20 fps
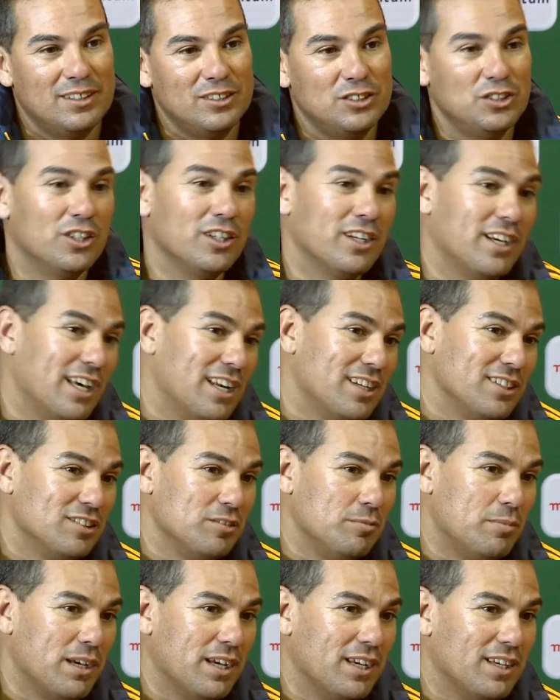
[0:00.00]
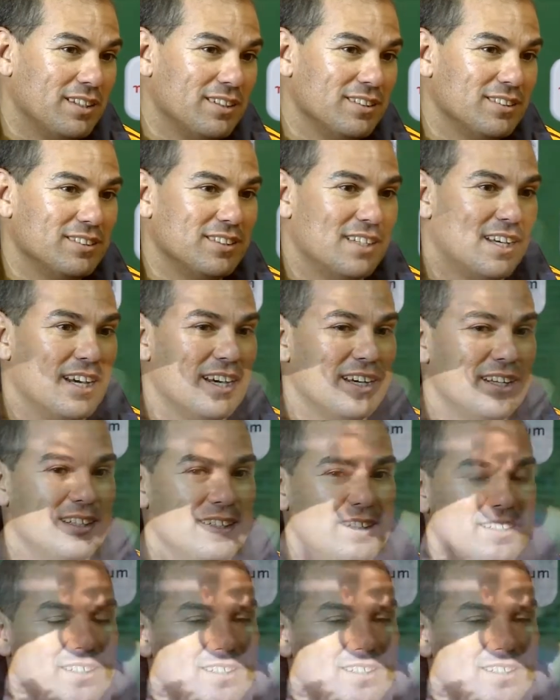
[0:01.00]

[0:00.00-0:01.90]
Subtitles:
Jacques Callis is back in the side.